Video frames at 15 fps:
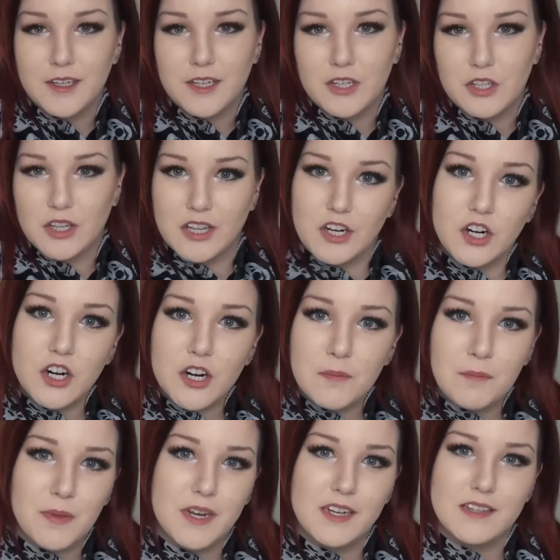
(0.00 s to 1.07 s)
glitter,
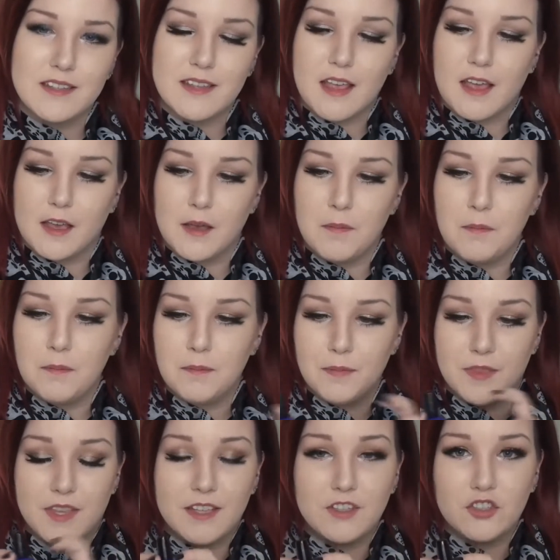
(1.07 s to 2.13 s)
but it's like
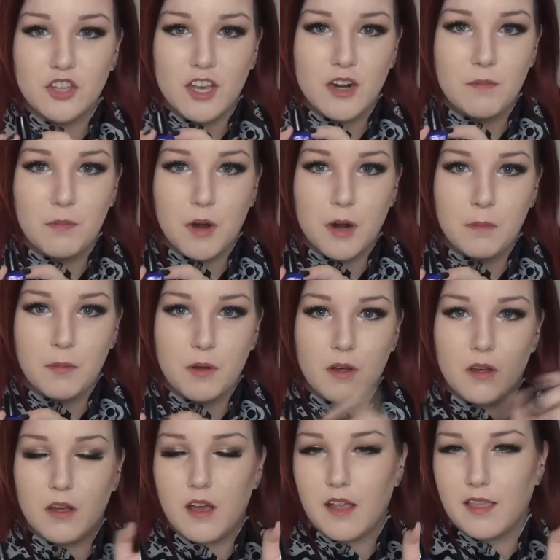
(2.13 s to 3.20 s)
this shade of
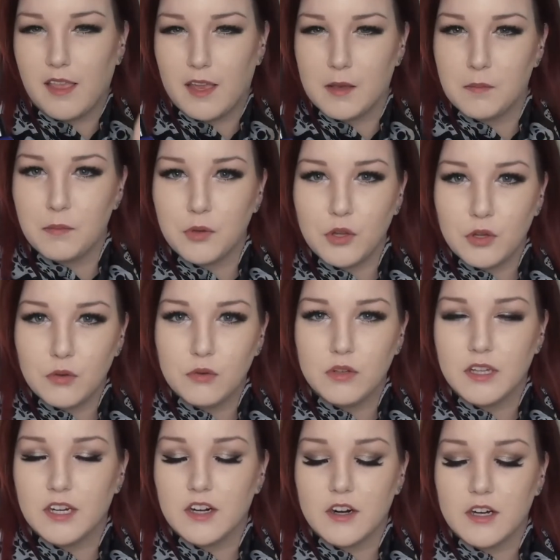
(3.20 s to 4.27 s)
purple and like blue
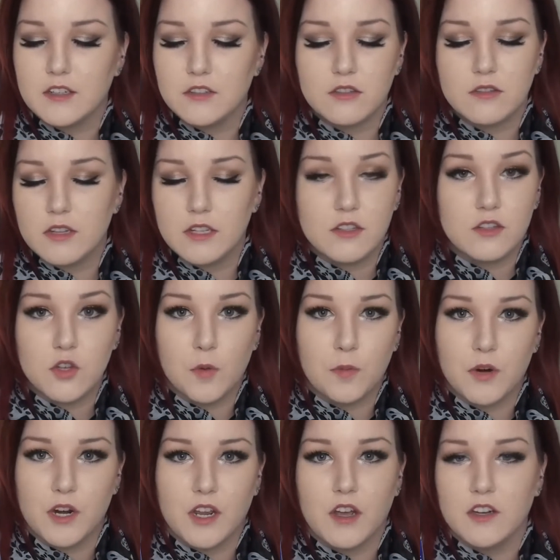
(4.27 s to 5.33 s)
glitter. It's so
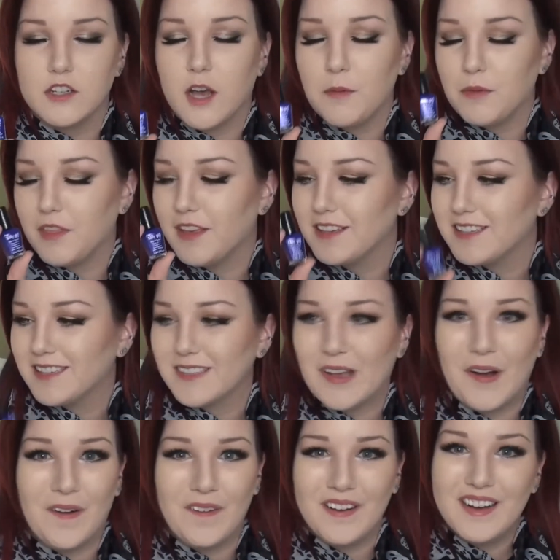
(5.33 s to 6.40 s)
pretty on top of this,
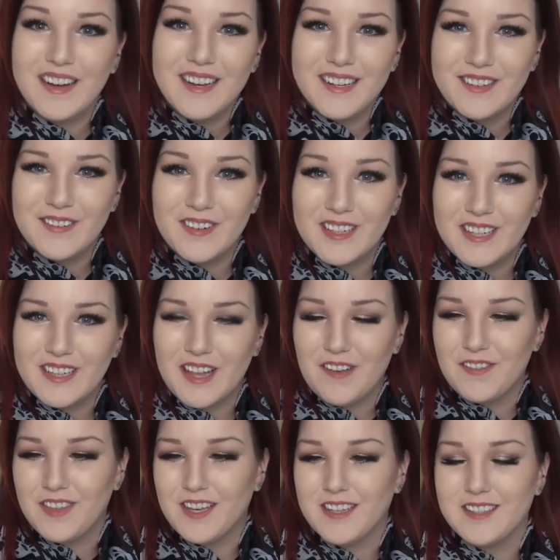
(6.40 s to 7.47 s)
so really
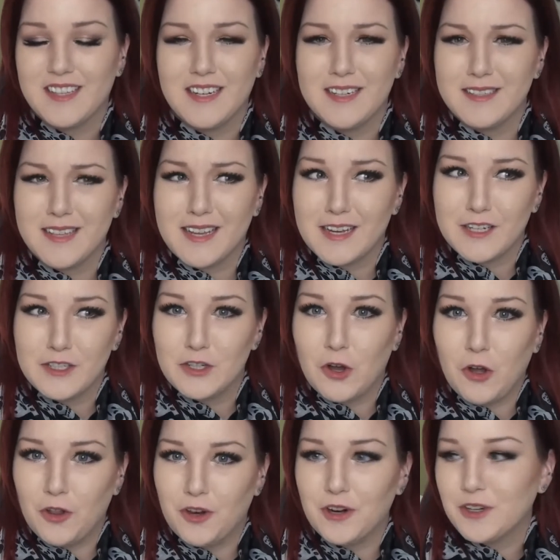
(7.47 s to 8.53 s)
love this, and it's like
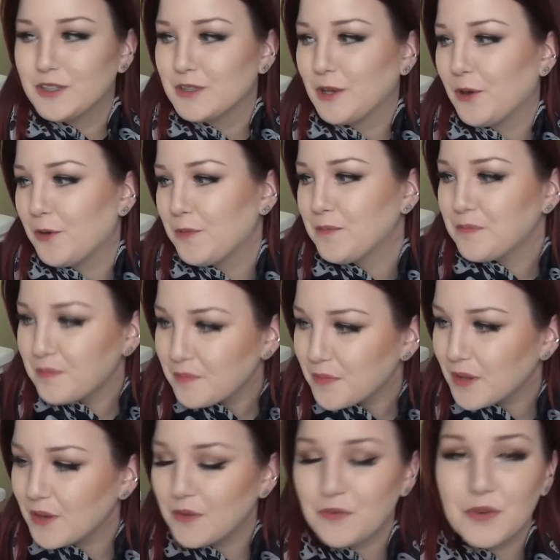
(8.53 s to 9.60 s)
$1, so
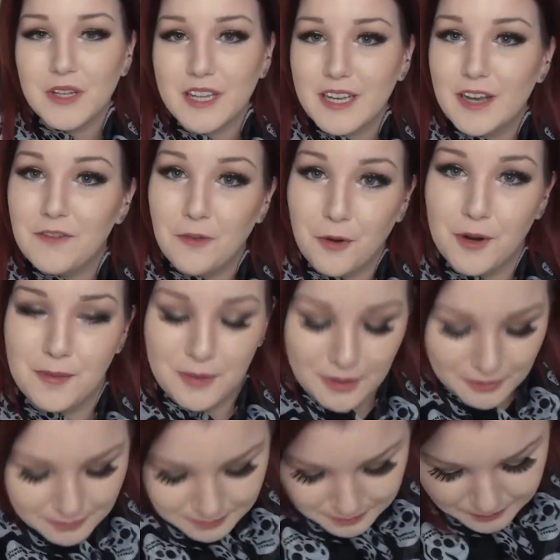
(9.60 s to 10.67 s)
really affordable.